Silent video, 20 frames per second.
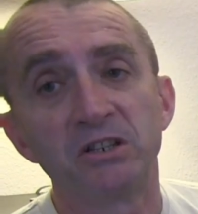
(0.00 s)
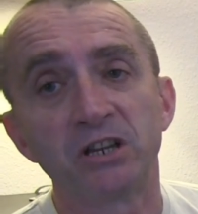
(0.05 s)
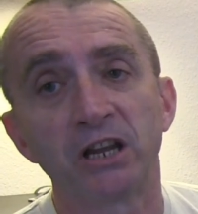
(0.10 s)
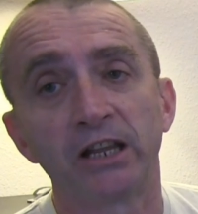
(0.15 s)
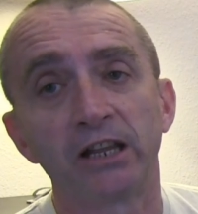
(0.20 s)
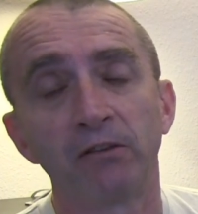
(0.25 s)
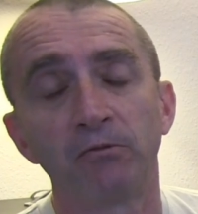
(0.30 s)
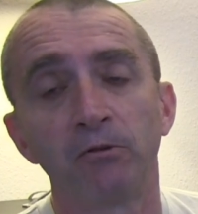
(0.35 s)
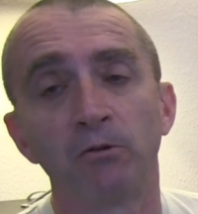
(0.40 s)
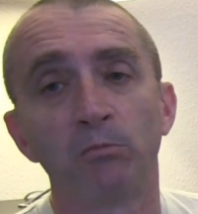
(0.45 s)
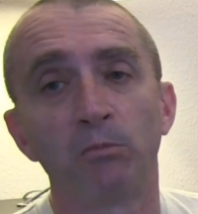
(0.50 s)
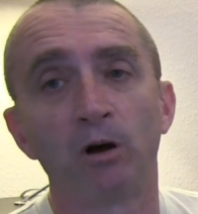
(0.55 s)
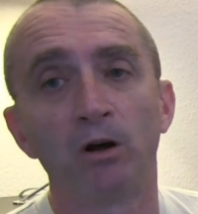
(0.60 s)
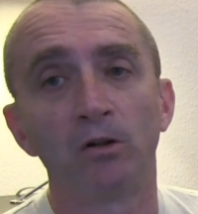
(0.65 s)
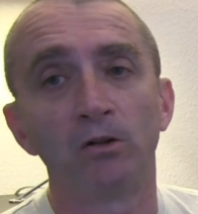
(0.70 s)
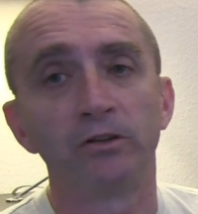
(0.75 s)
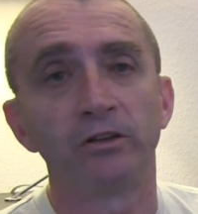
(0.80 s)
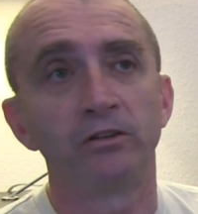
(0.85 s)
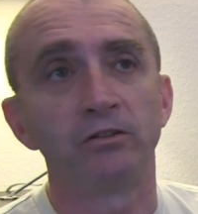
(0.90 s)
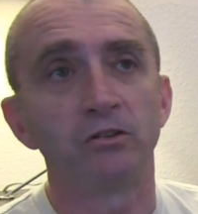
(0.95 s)
been checking for
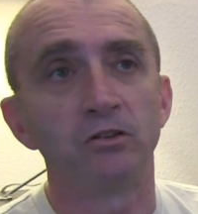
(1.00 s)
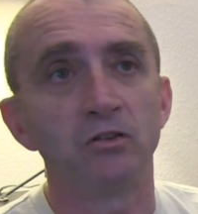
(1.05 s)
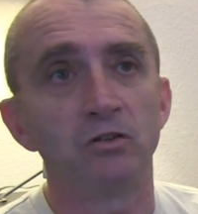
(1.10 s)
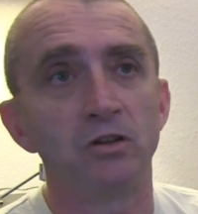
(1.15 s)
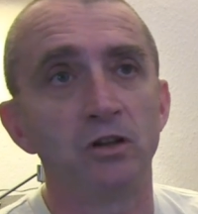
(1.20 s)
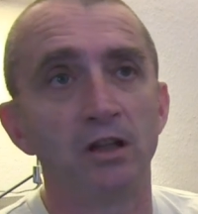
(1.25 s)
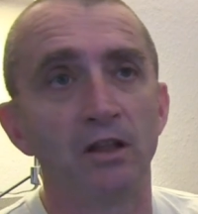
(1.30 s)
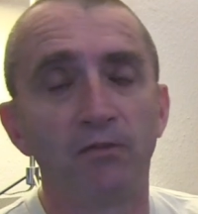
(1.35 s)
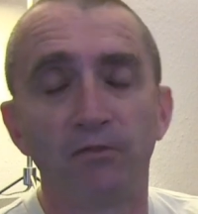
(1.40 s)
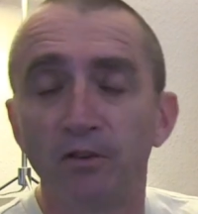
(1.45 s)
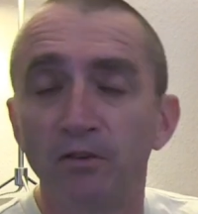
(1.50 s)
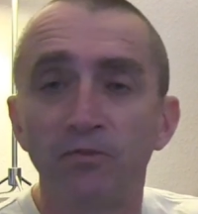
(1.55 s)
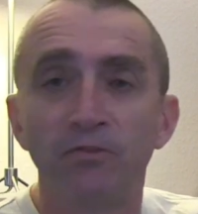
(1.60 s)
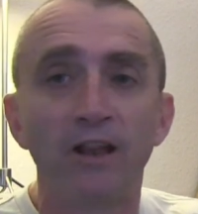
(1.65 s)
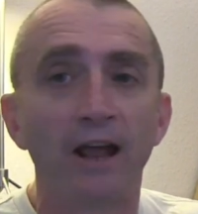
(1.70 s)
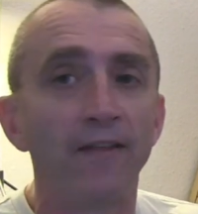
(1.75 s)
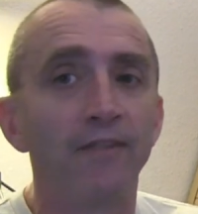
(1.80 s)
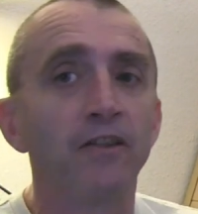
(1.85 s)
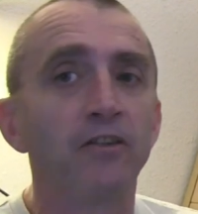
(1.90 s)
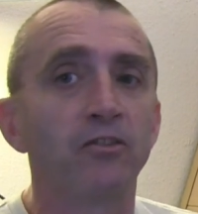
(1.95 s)
mold. If
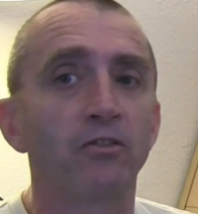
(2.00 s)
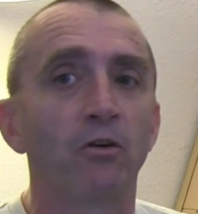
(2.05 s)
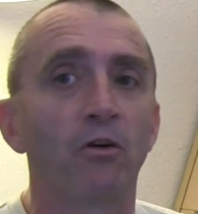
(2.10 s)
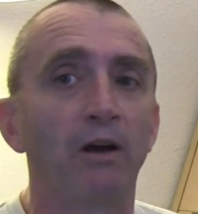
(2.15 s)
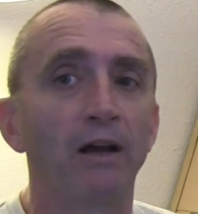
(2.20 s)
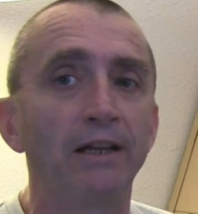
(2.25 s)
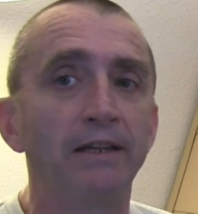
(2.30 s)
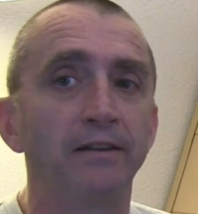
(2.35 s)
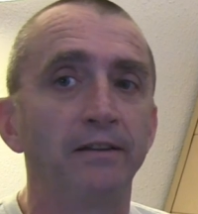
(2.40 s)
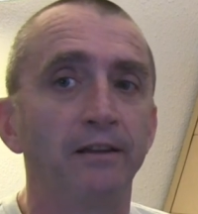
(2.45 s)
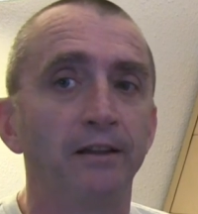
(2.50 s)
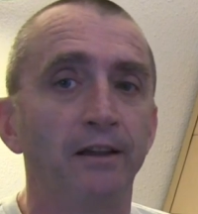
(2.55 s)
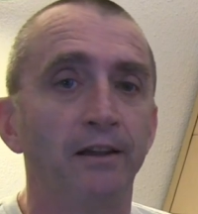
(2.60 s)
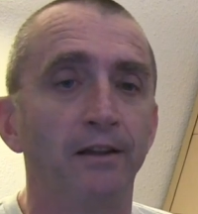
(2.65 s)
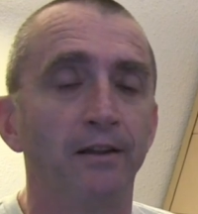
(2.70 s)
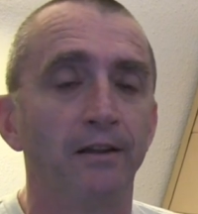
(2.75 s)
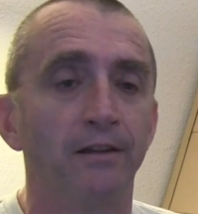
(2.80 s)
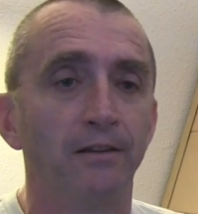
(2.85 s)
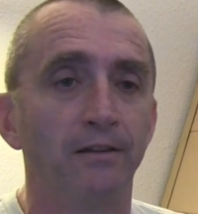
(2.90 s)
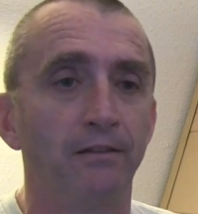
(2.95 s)
you've done this right,
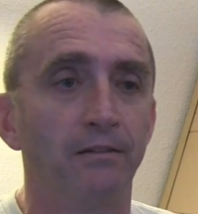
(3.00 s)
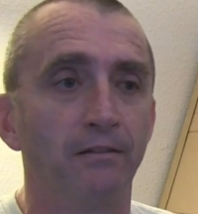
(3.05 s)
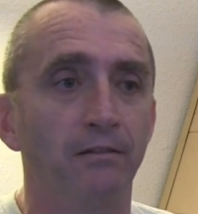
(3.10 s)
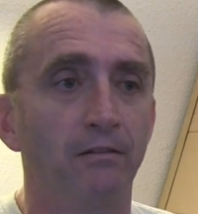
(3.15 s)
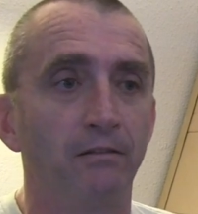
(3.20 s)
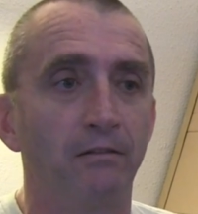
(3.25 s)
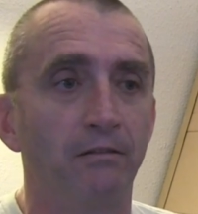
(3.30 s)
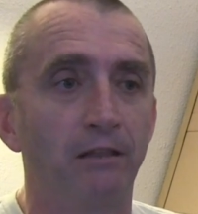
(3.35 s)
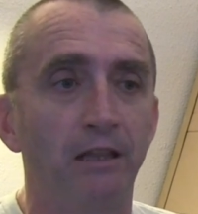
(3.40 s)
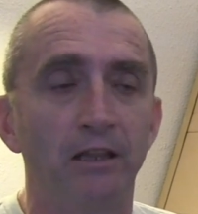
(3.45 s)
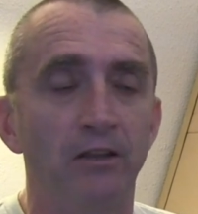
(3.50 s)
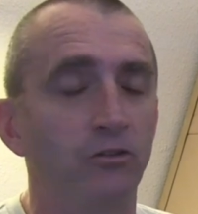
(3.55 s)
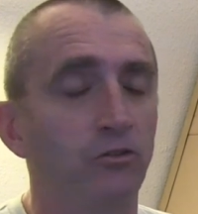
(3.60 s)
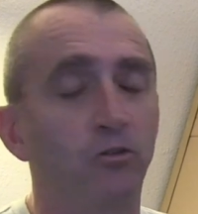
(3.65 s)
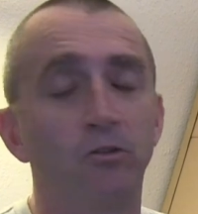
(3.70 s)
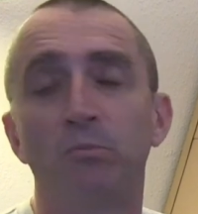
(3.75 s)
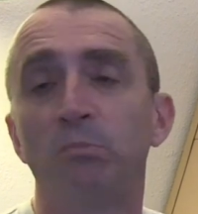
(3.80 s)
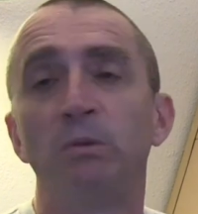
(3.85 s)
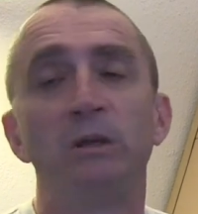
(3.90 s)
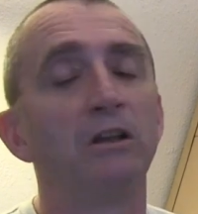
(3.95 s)
there
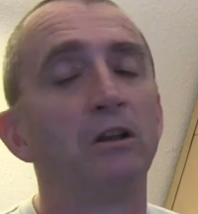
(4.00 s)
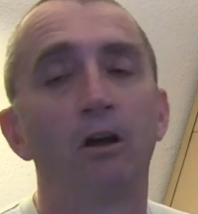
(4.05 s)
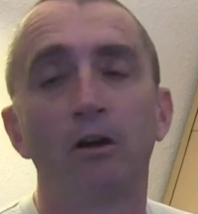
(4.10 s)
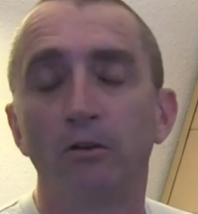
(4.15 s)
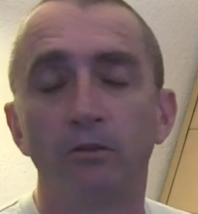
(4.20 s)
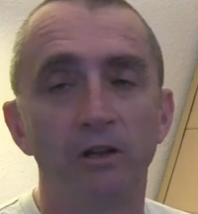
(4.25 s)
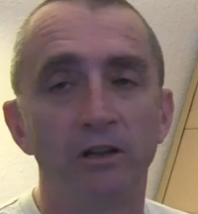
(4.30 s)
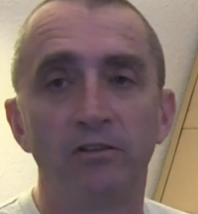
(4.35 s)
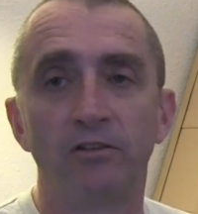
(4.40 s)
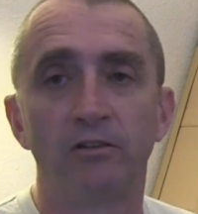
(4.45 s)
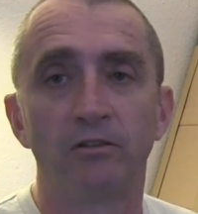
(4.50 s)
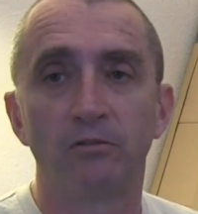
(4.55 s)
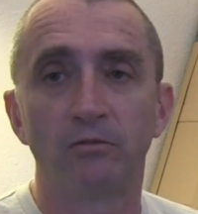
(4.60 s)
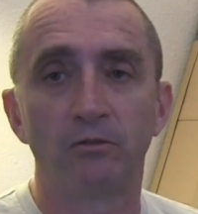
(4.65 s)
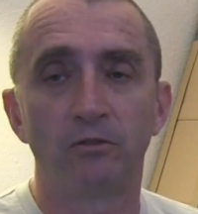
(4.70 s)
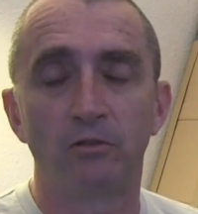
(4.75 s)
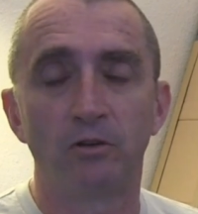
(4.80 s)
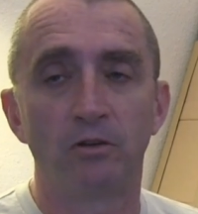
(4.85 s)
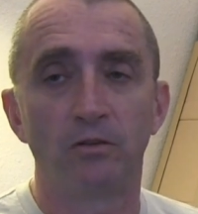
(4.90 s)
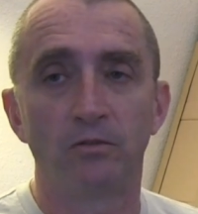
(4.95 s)
should be no
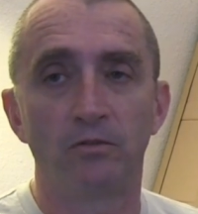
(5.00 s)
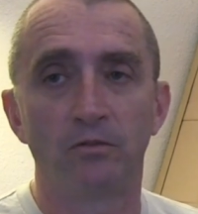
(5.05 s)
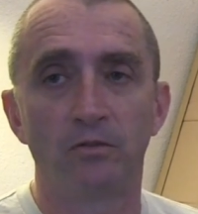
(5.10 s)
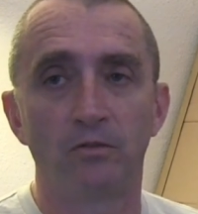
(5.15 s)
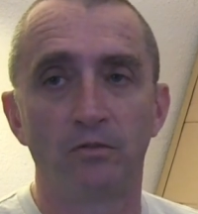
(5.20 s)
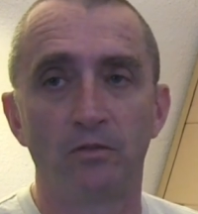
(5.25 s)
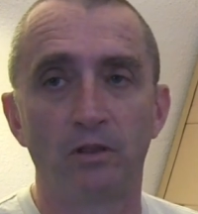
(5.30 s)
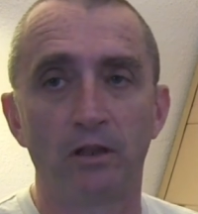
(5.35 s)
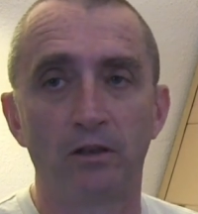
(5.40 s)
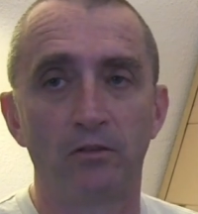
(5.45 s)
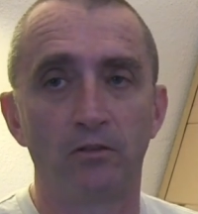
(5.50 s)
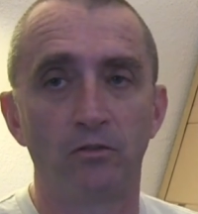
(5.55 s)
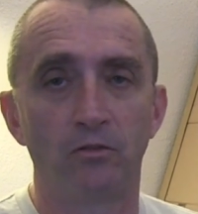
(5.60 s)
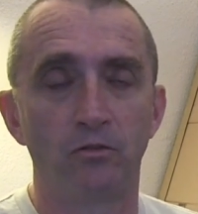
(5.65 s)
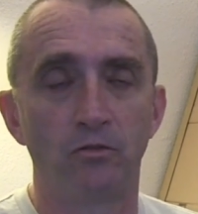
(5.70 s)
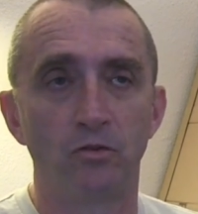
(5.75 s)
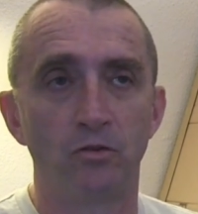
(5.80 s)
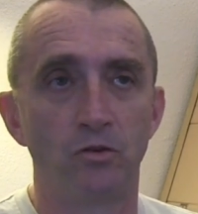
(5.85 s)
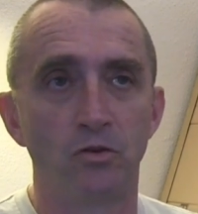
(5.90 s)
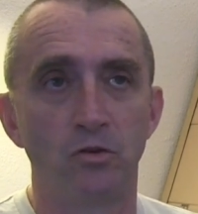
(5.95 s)
reason that
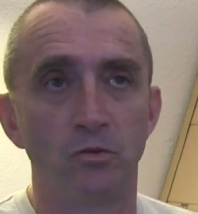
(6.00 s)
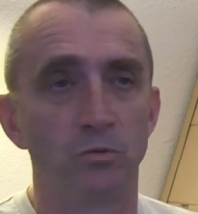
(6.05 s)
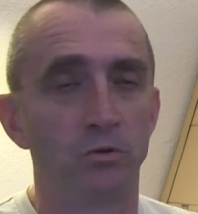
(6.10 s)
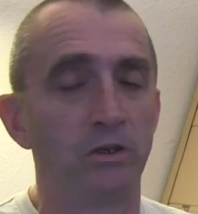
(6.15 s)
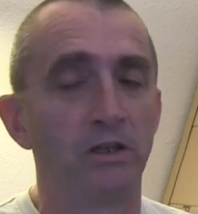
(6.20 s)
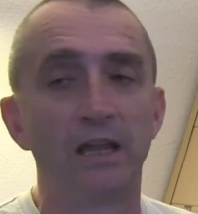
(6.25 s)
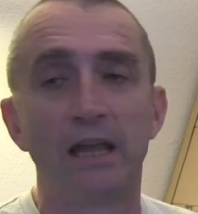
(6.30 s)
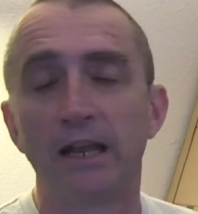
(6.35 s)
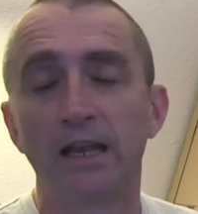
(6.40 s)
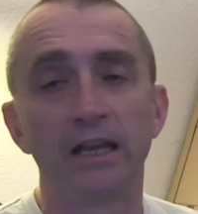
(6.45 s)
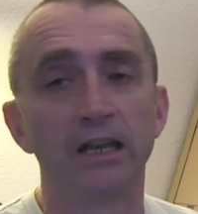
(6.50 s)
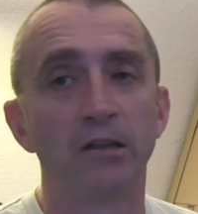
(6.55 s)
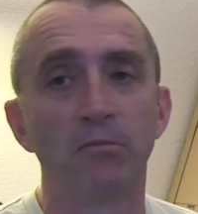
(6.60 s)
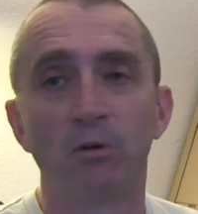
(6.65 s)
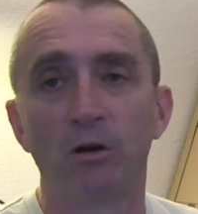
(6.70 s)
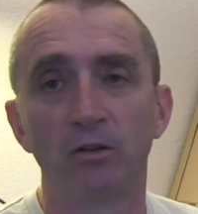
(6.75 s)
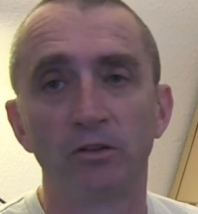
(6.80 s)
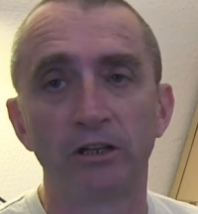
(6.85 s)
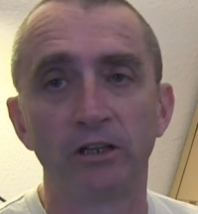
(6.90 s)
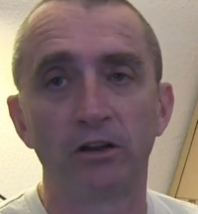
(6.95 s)
you would get any
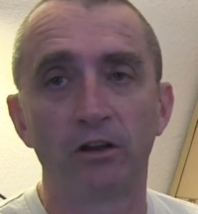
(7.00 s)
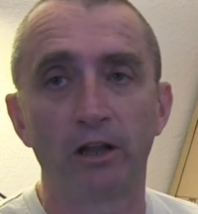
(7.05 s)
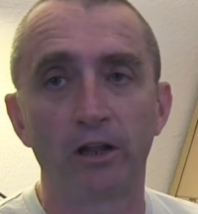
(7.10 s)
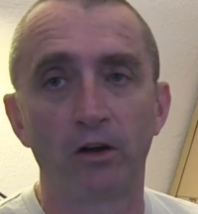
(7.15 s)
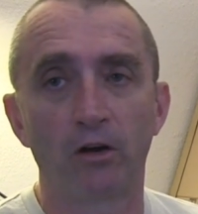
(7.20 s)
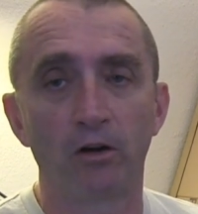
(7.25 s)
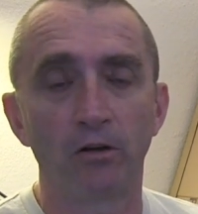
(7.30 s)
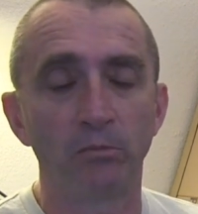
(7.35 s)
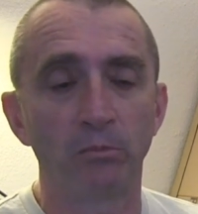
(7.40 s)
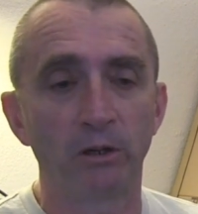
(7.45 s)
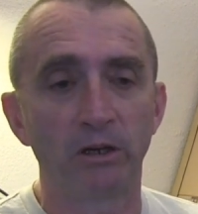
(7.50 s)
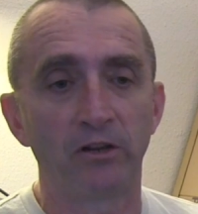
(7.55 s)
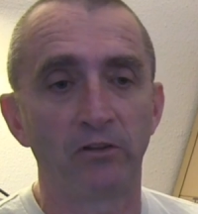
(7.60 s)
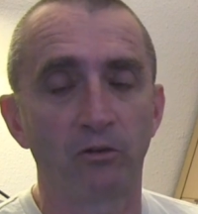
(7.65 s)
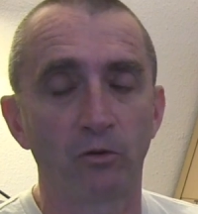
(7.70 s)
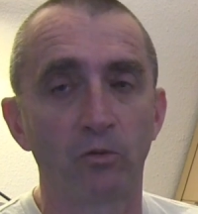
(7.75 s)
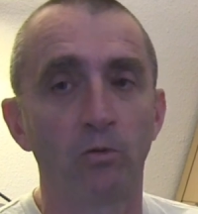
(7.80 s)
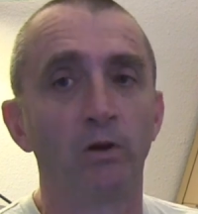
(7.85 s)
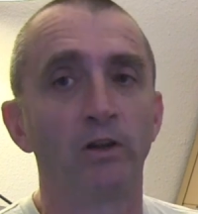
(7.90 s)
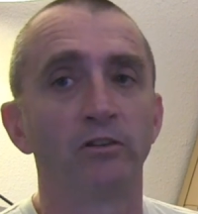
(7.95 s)
molding going on, but
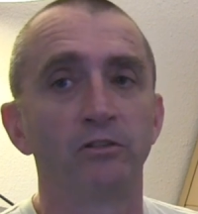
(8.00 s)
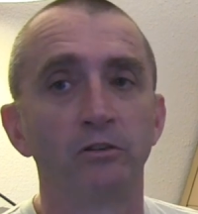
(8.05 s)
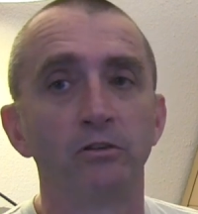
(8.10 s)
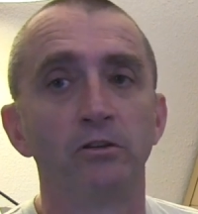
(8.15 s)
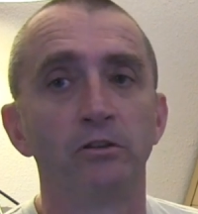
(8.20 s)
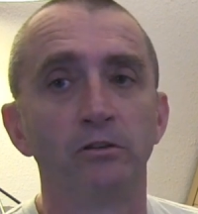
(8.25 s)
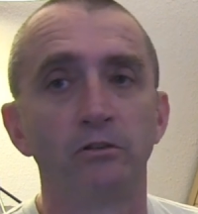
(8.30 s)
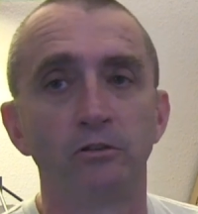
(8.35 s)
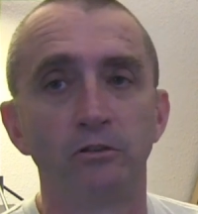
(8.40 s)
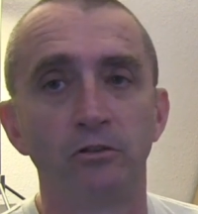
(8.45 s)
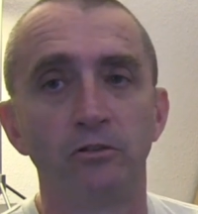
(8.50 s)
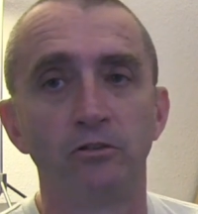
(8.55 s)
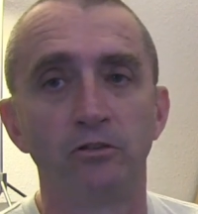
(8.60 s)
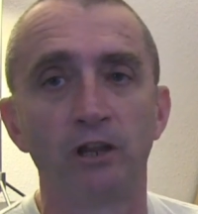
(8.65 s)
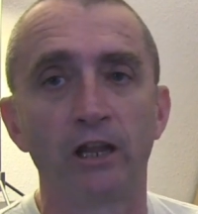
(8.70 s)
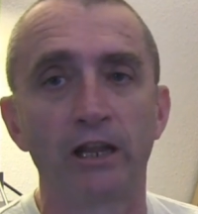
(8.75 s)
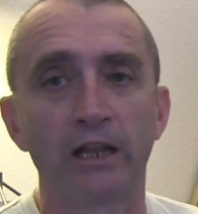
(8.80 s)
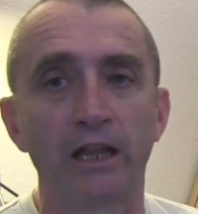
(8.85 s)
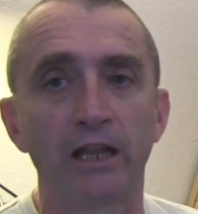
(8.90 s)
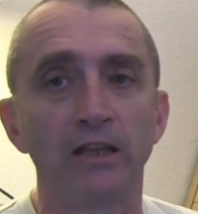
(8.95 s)
it's always good to
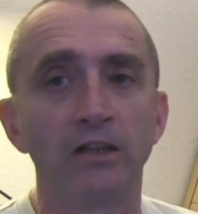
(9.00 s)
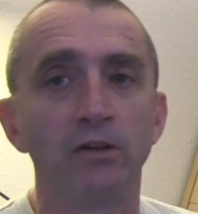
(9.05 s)
check